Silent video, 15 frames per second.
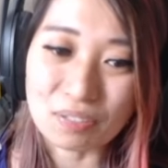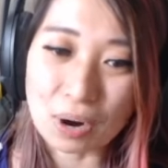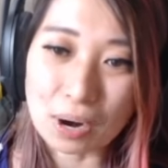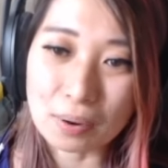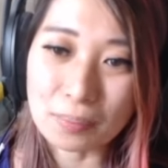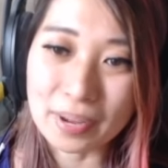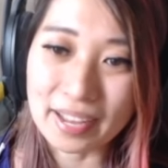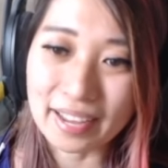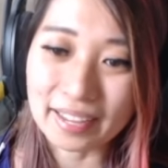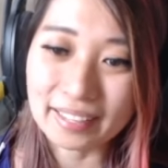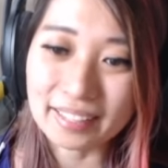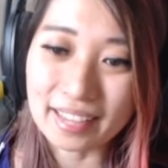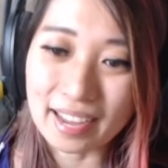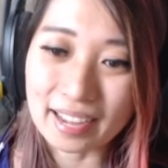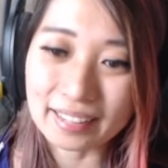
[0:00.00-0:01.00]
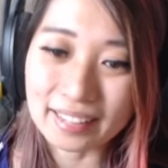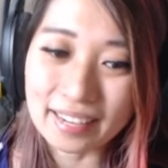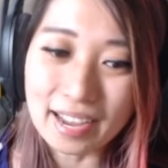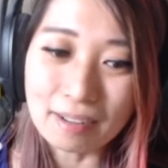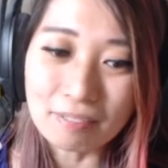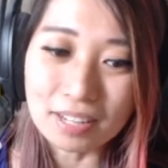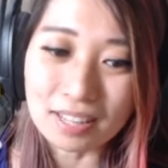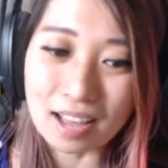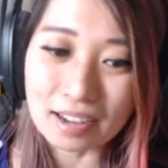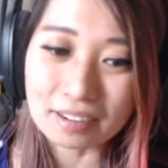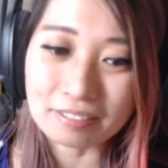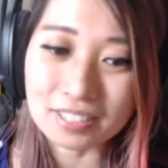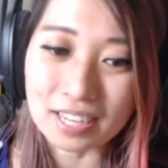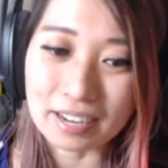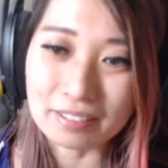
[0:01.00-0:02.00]
far away. Yeah, they have a lot
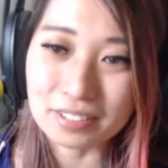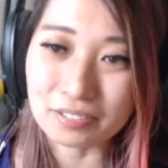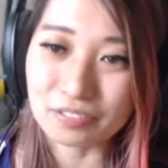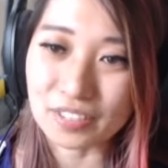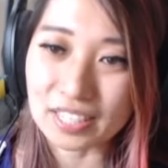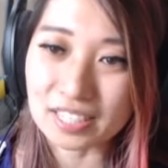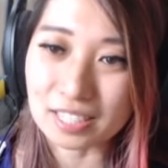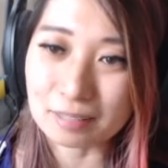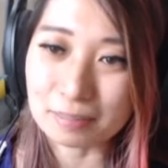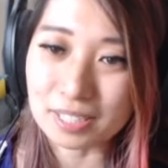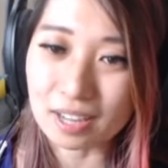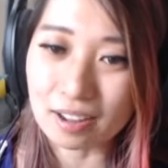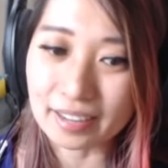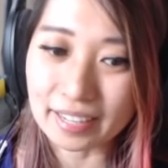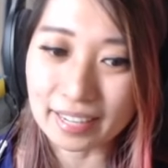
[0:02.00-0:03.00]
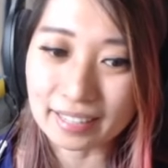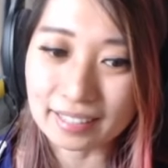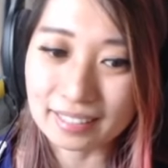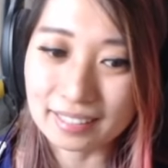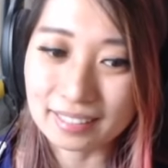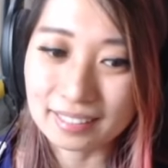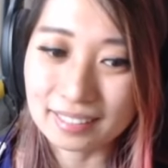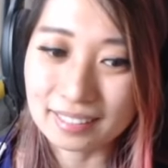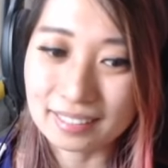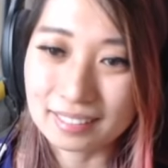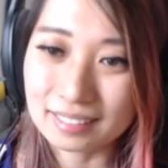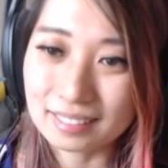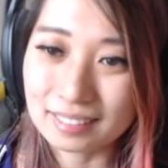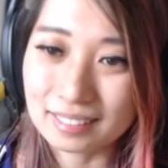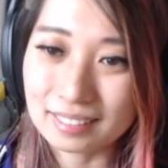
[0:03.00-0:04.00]
of time to fix up Sonic.
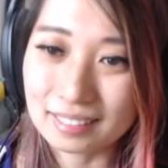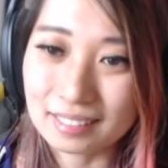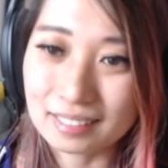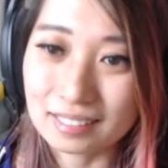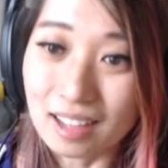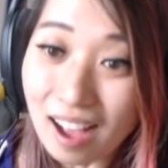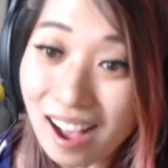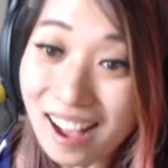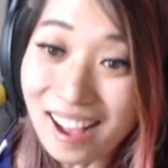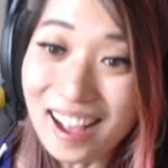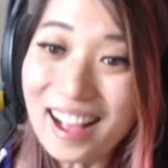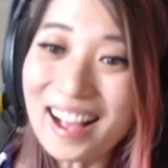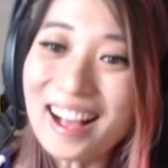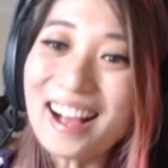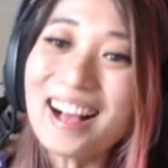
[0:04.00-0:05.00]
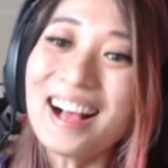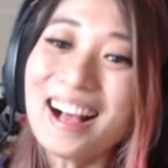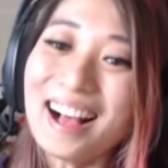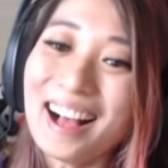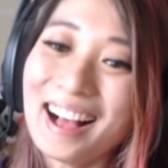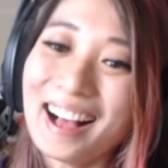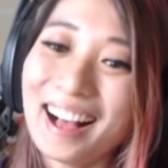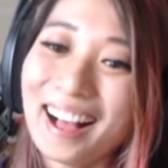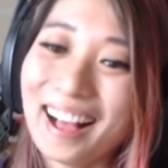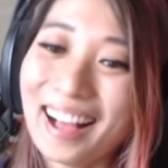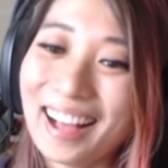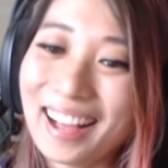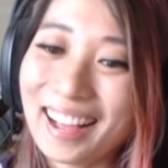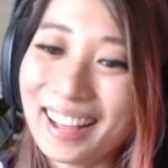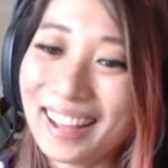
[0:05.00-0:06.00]

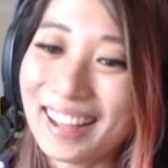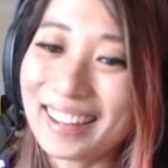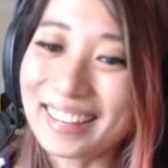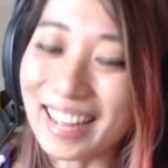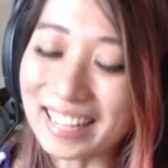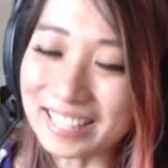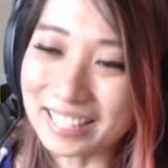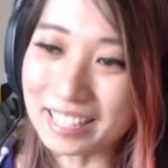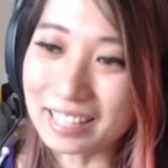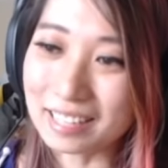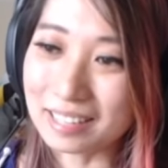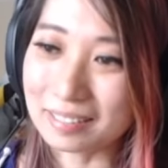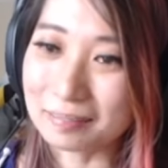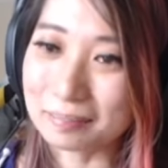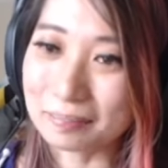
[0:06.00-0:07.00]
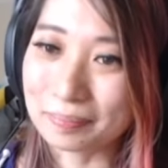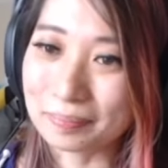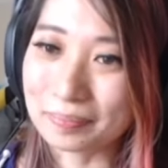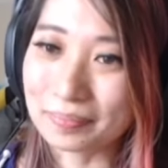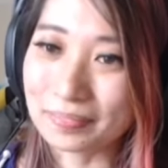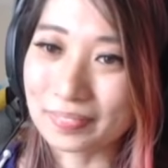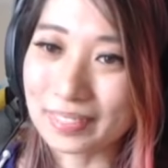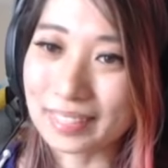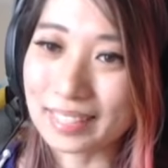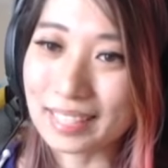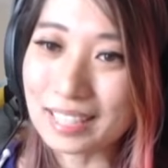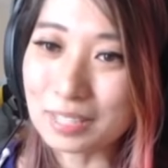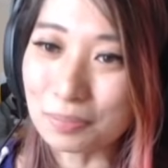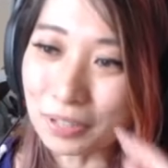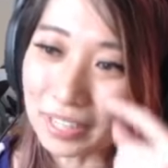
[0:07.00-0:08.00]
Ah! That's the- tiny.
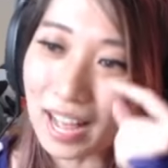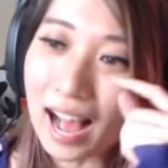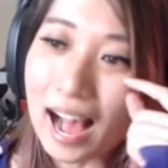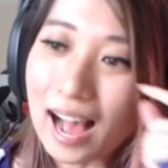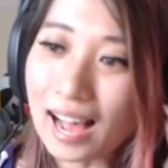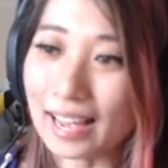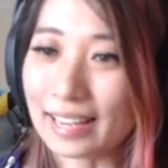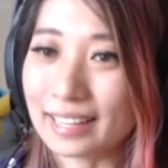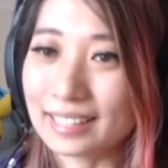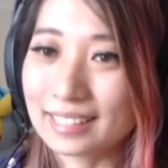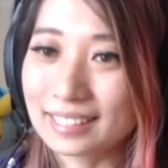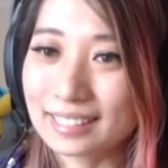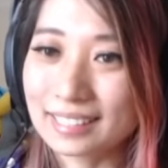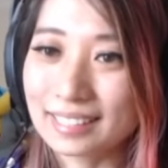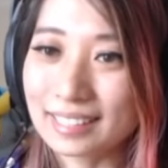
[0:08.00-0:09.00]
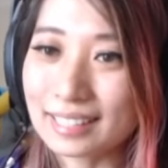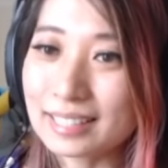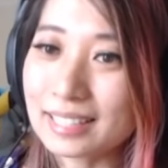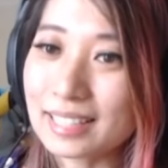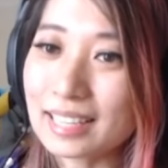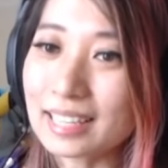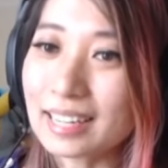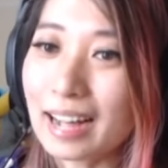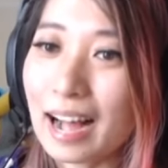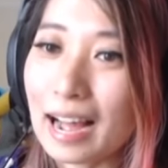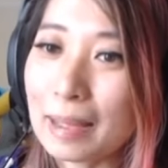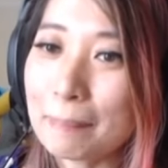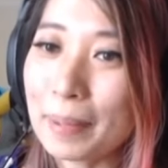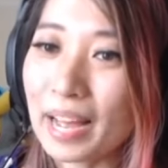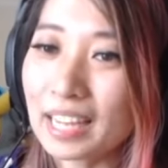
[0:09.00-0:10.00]
It's for the eye. It's like an
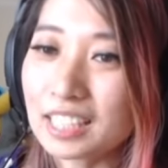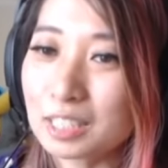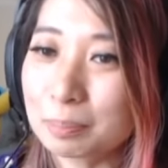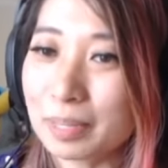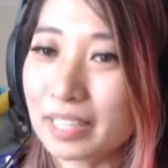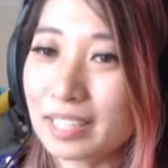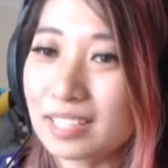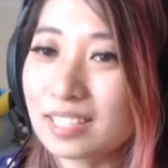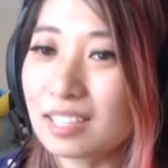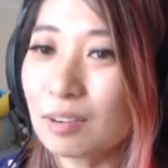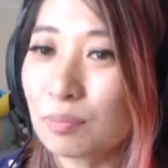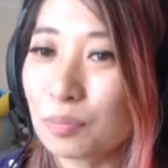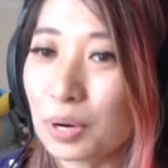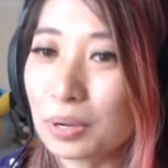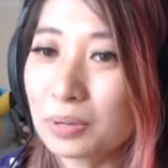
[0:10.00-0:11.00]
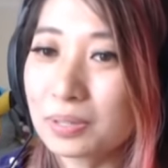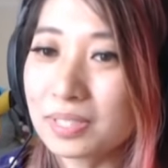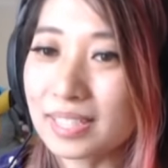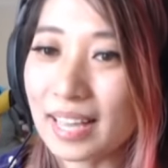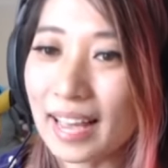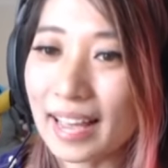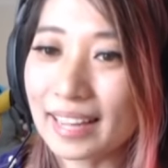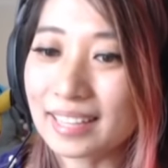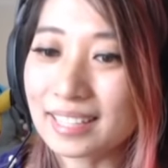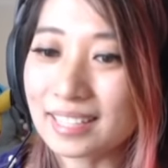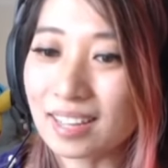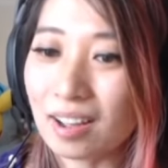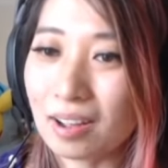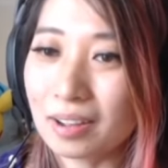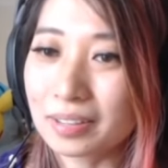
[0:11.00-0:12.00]
eye patch, but it's a rose and it's
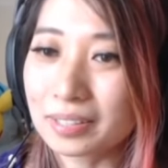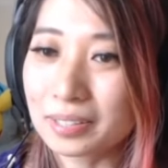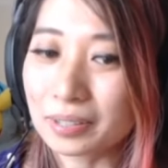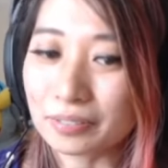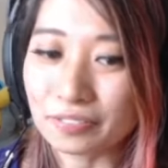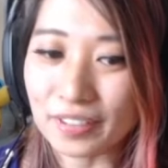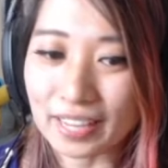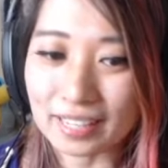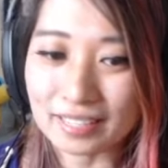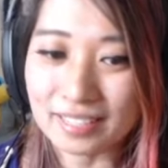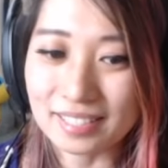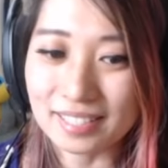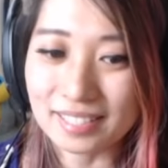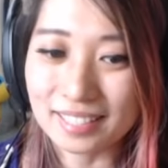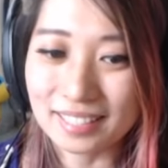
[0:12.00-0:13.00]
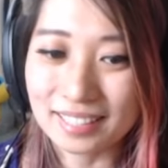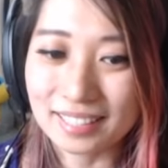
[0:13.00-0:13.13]
on your face.